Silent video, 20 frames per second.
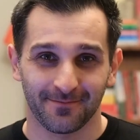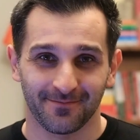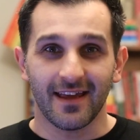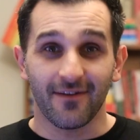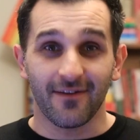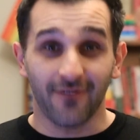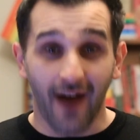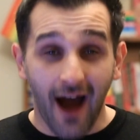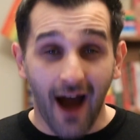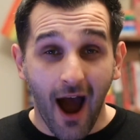
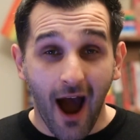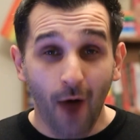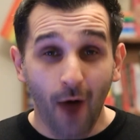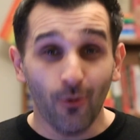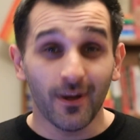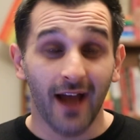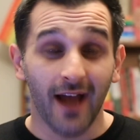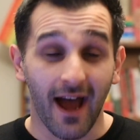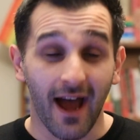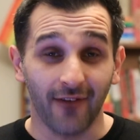If I
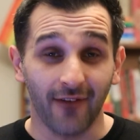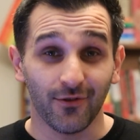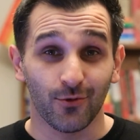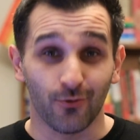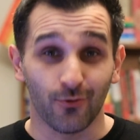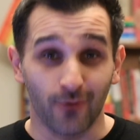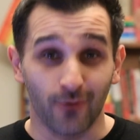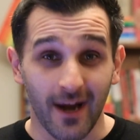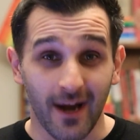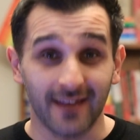would have to
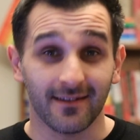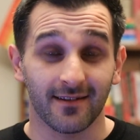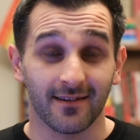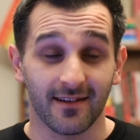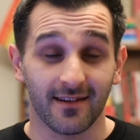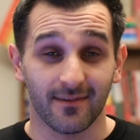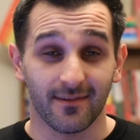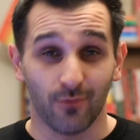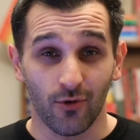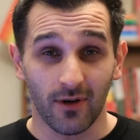rate
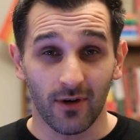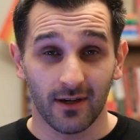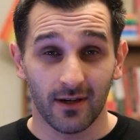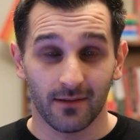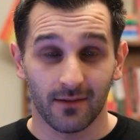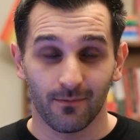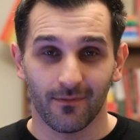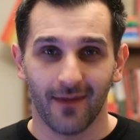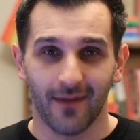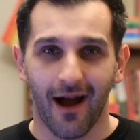this book,
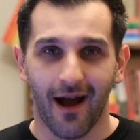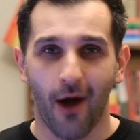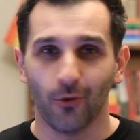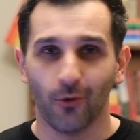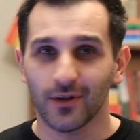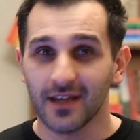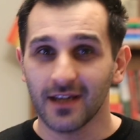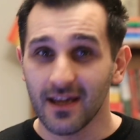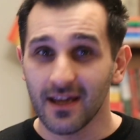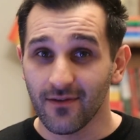I
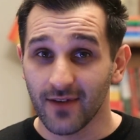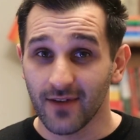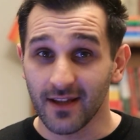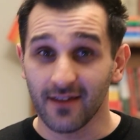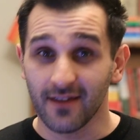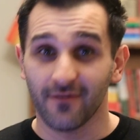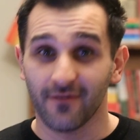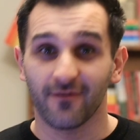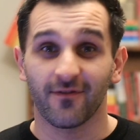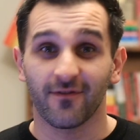would give
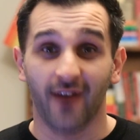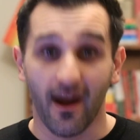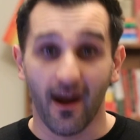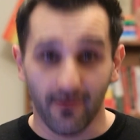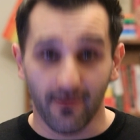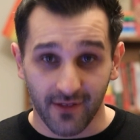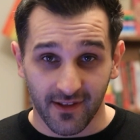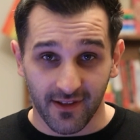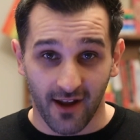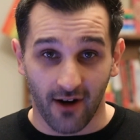it 5
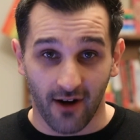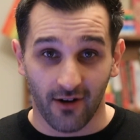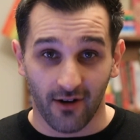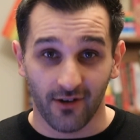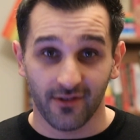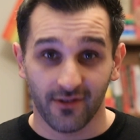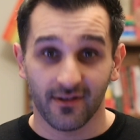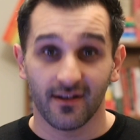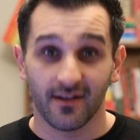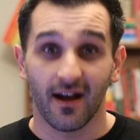
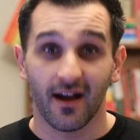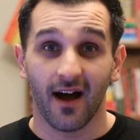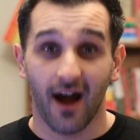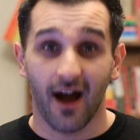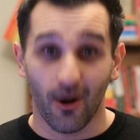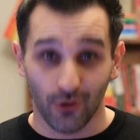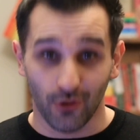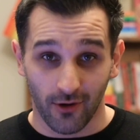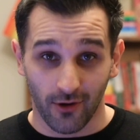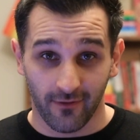stars
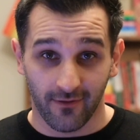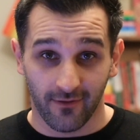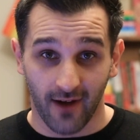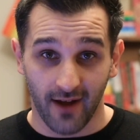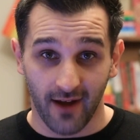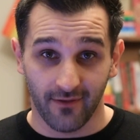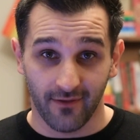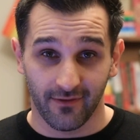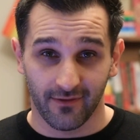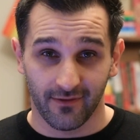out of
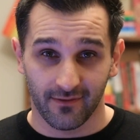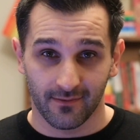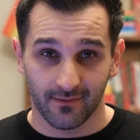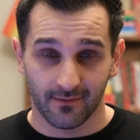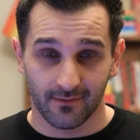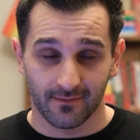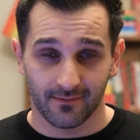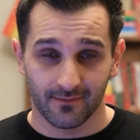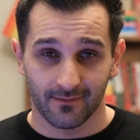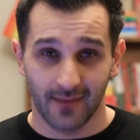5.
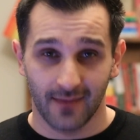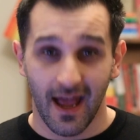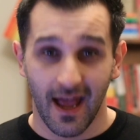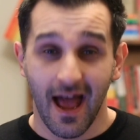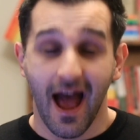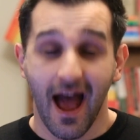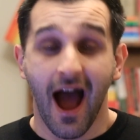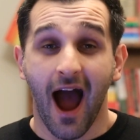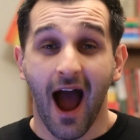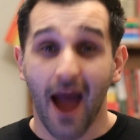
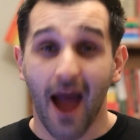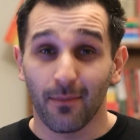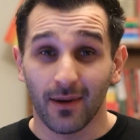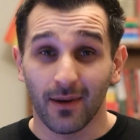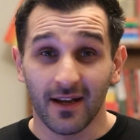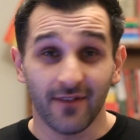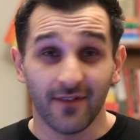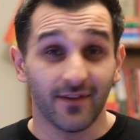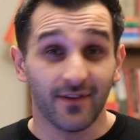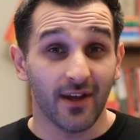I
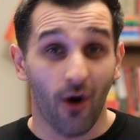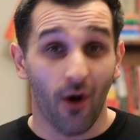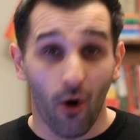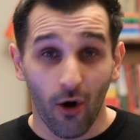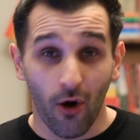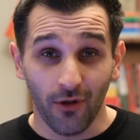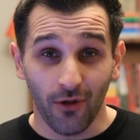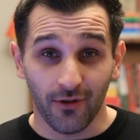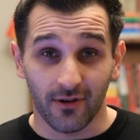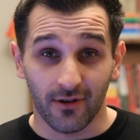believe the
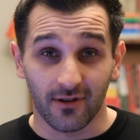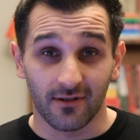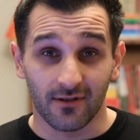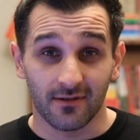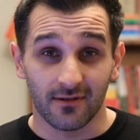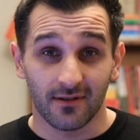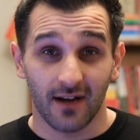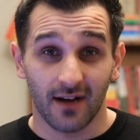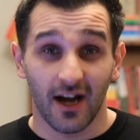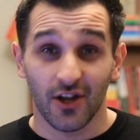
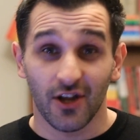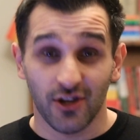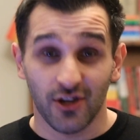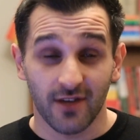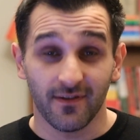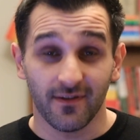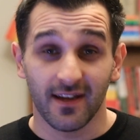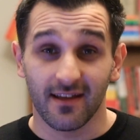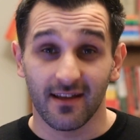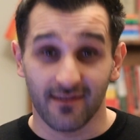author
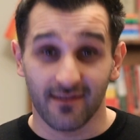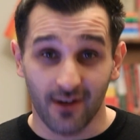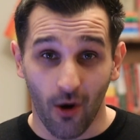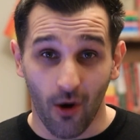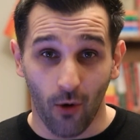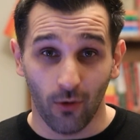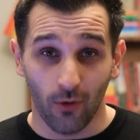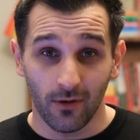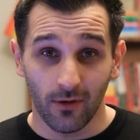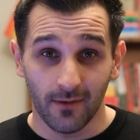achieved his
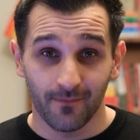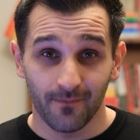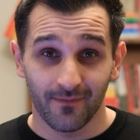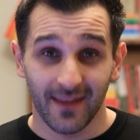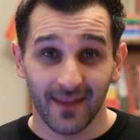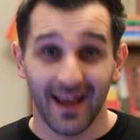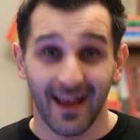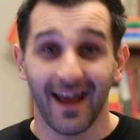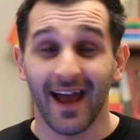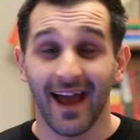goal
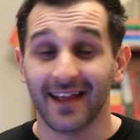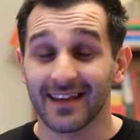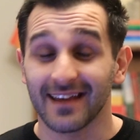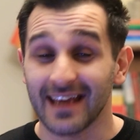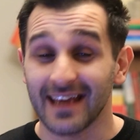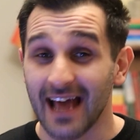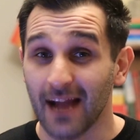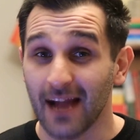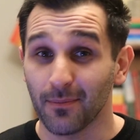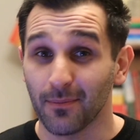and he
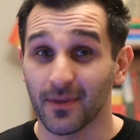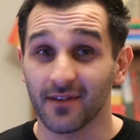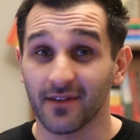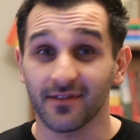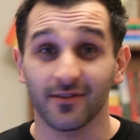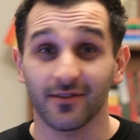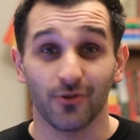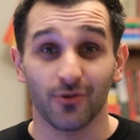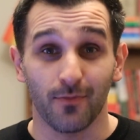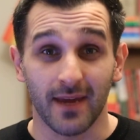helped
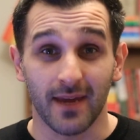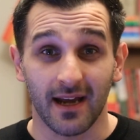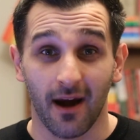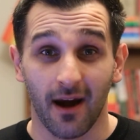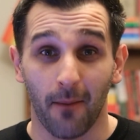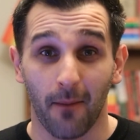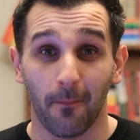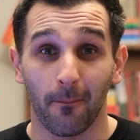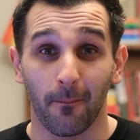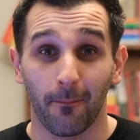us to
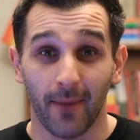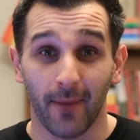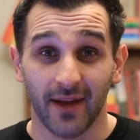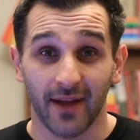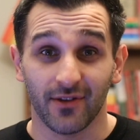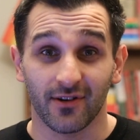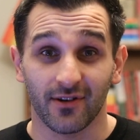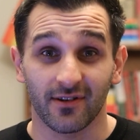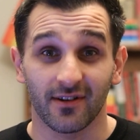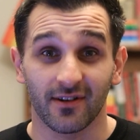become
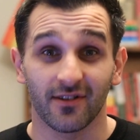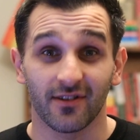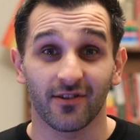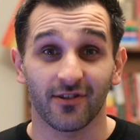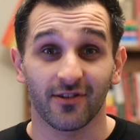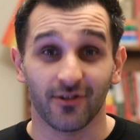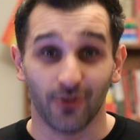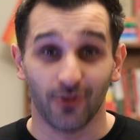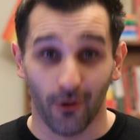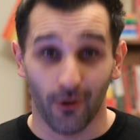better
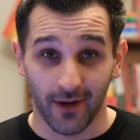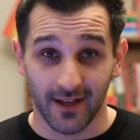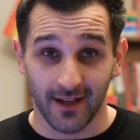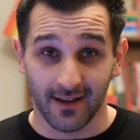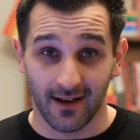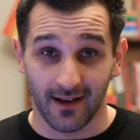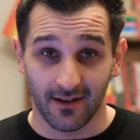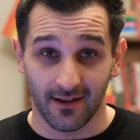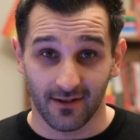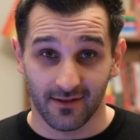
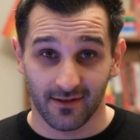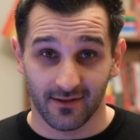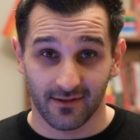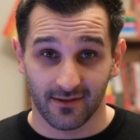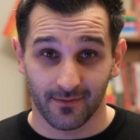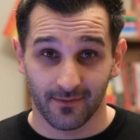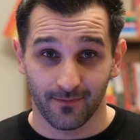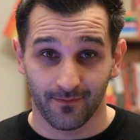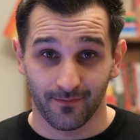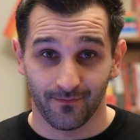storytellers.